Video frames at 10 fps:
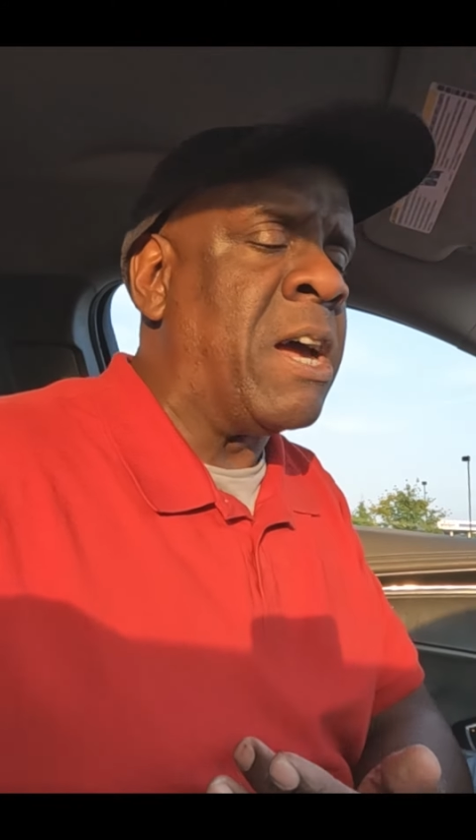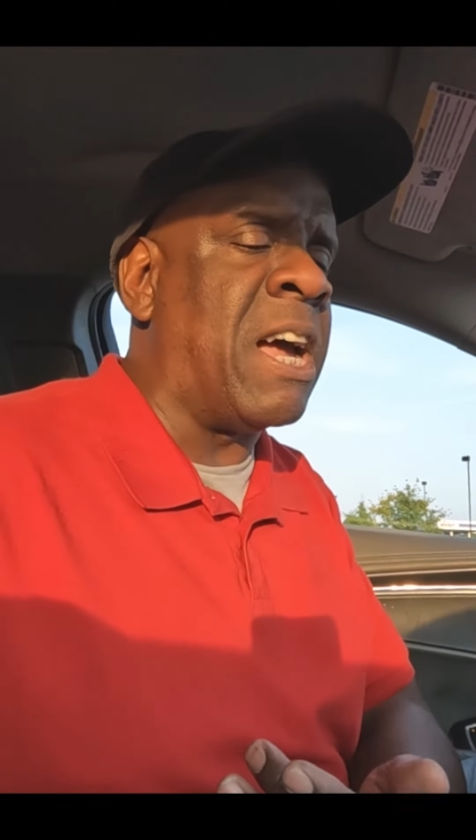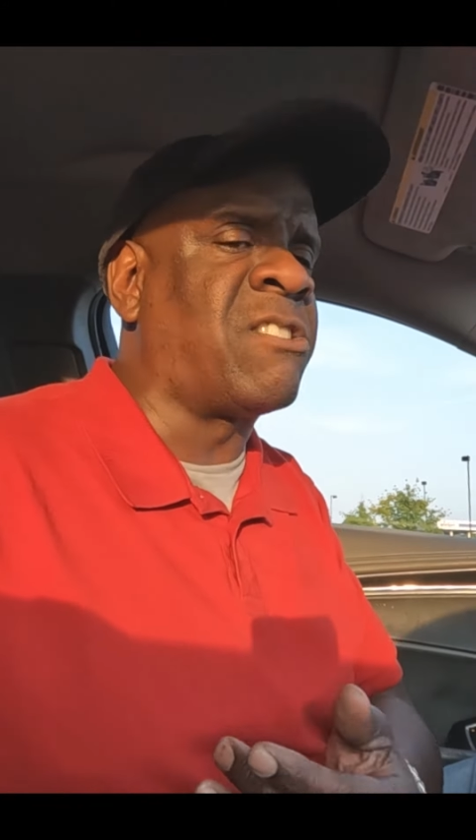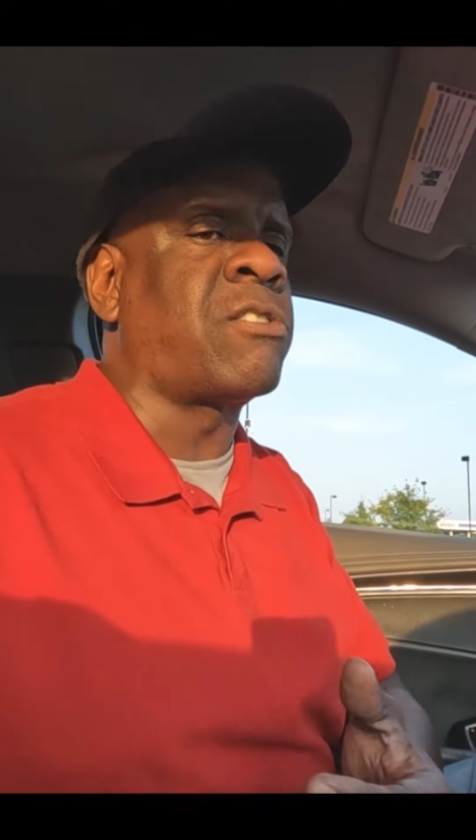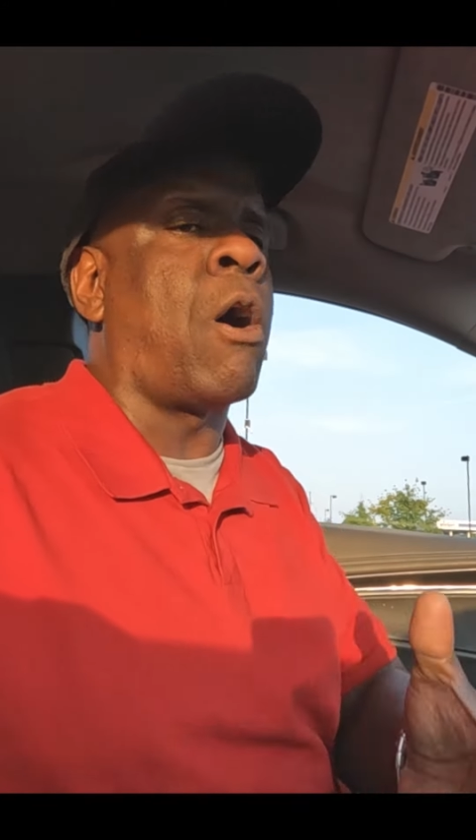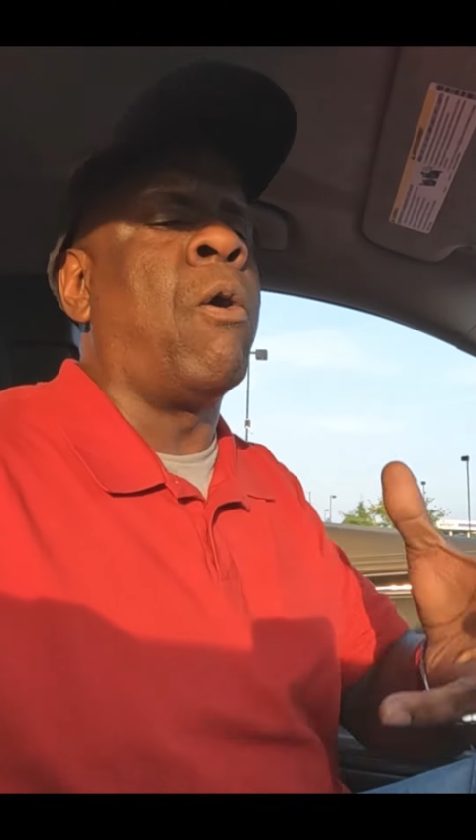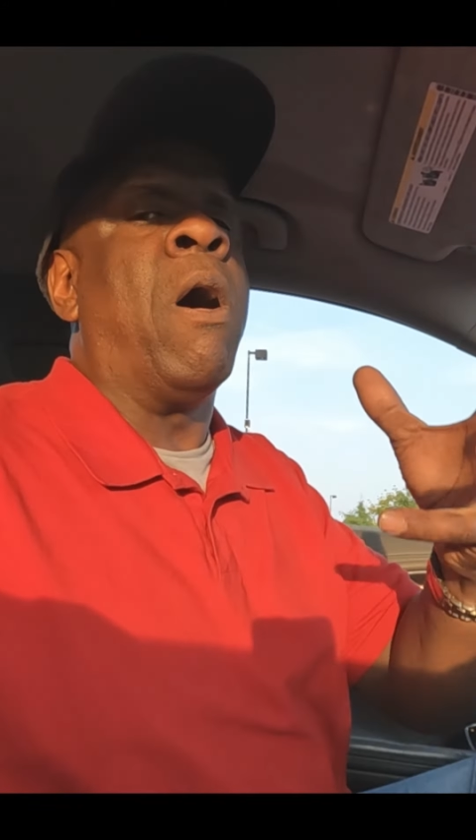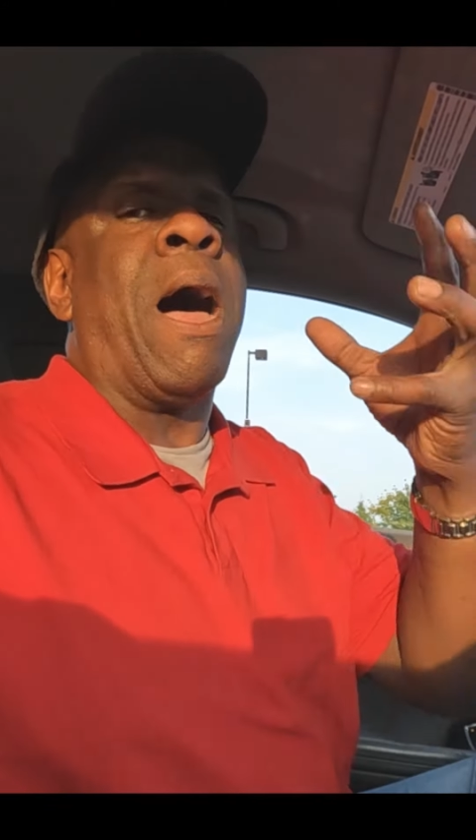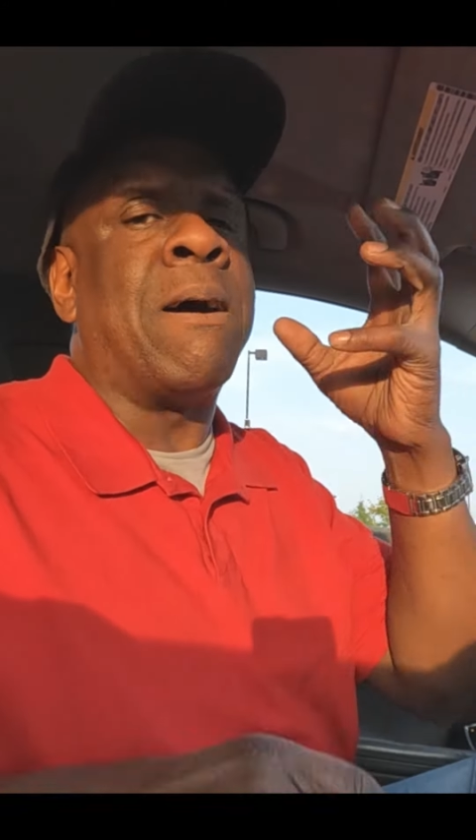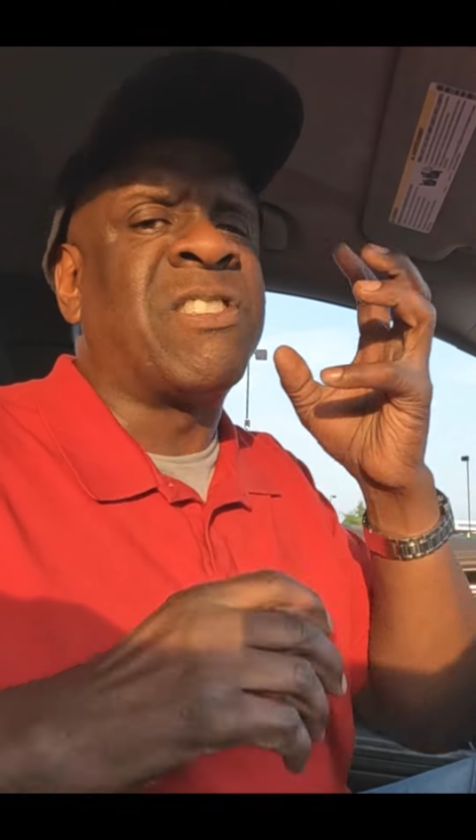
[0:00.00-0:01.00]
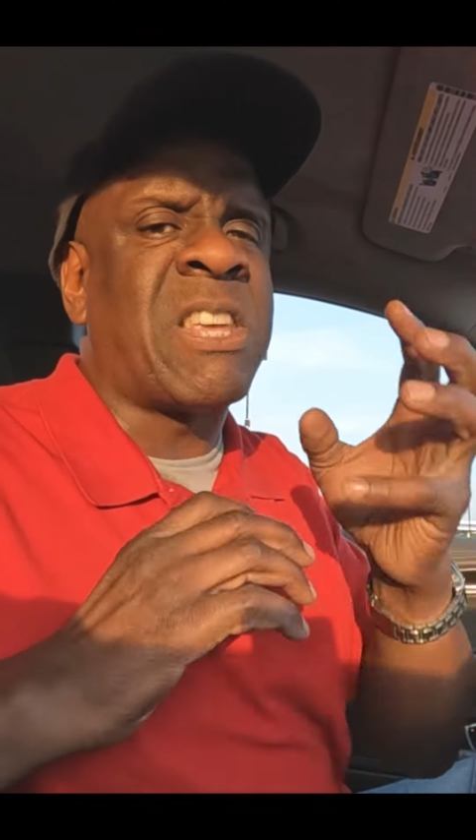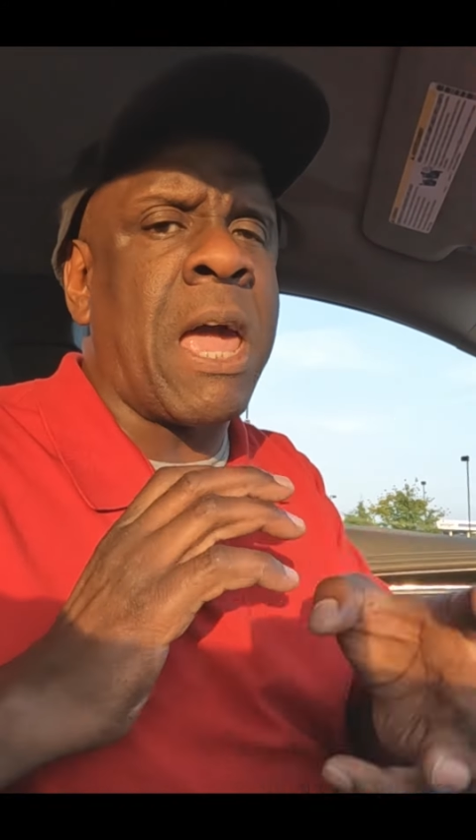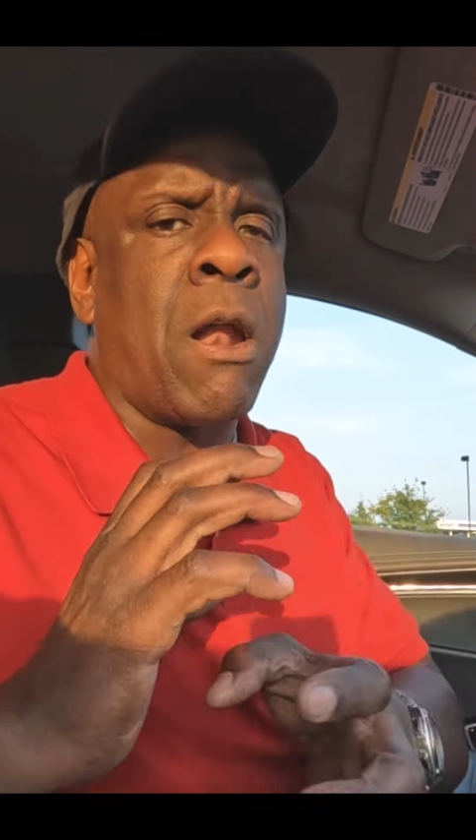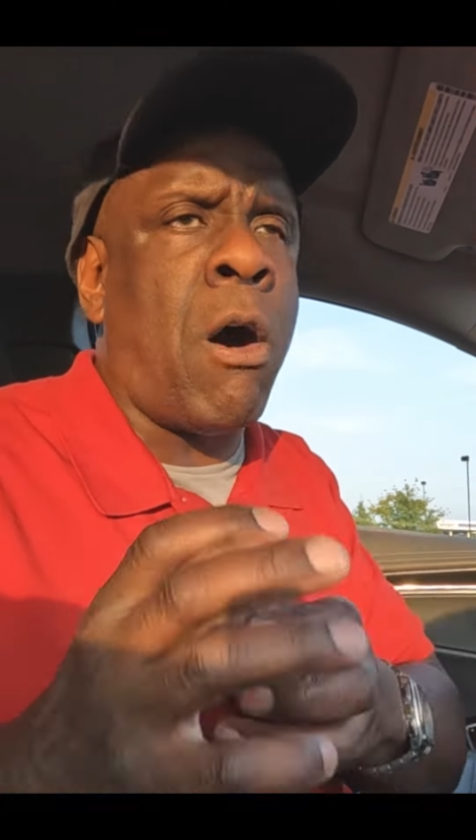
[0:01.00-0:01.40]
And so I'm saying